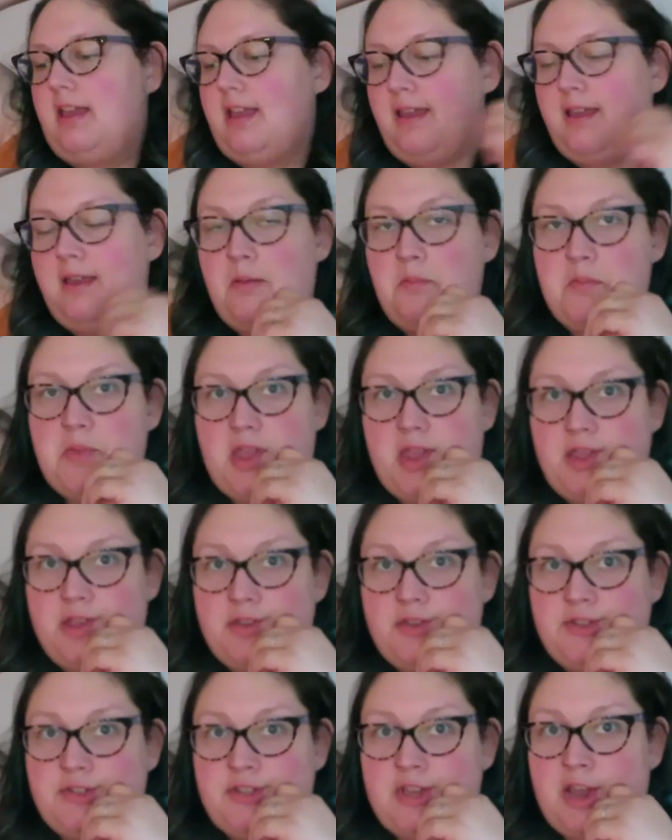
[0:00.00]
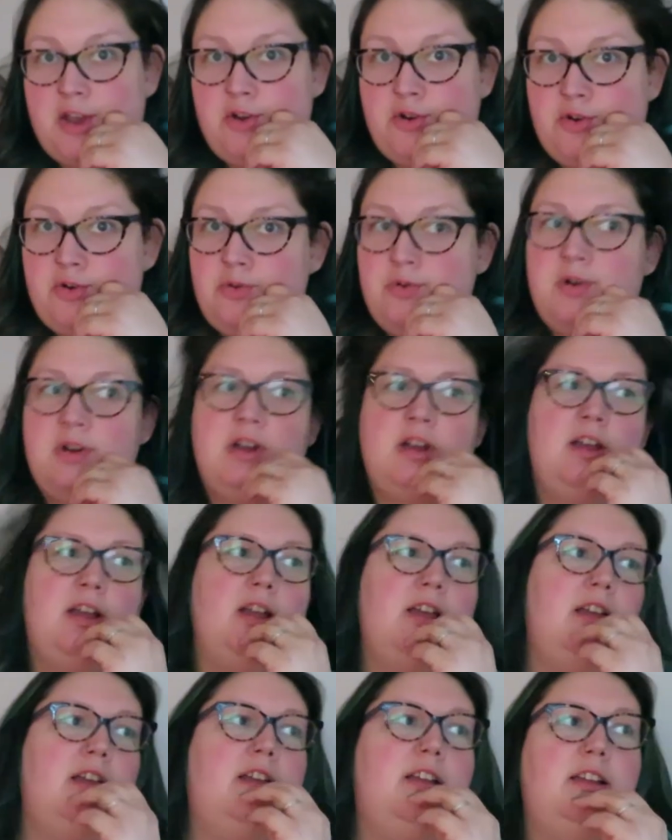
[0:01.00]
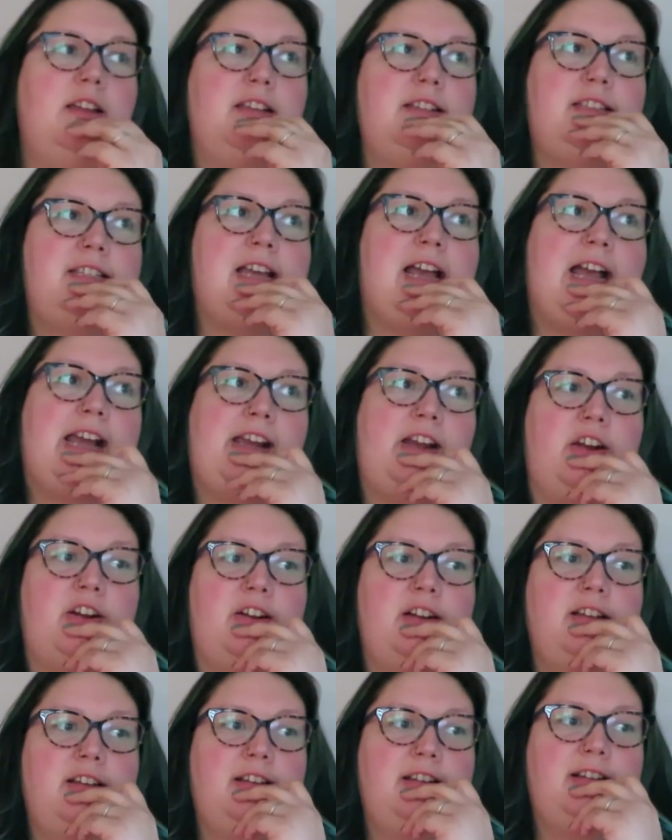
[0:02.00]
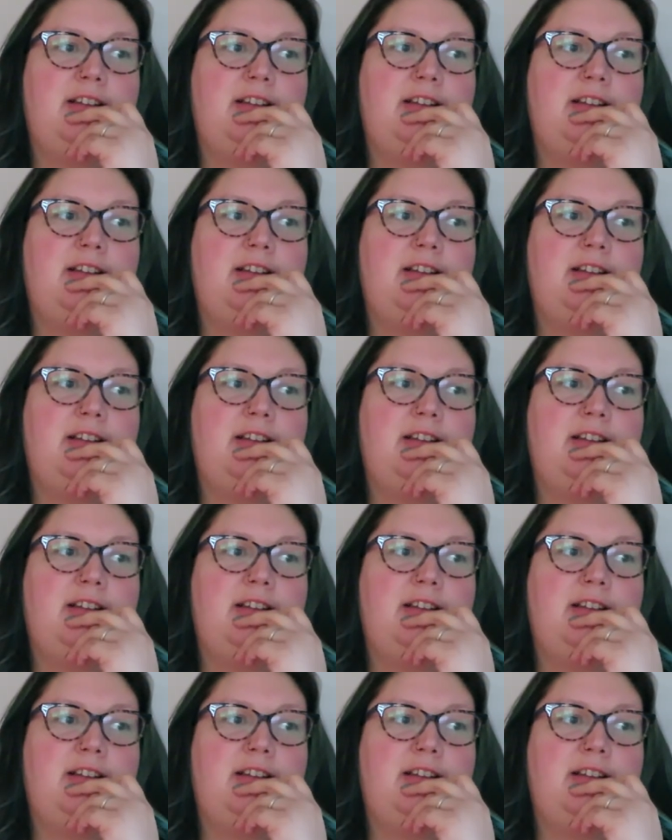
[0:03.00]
I am so tired.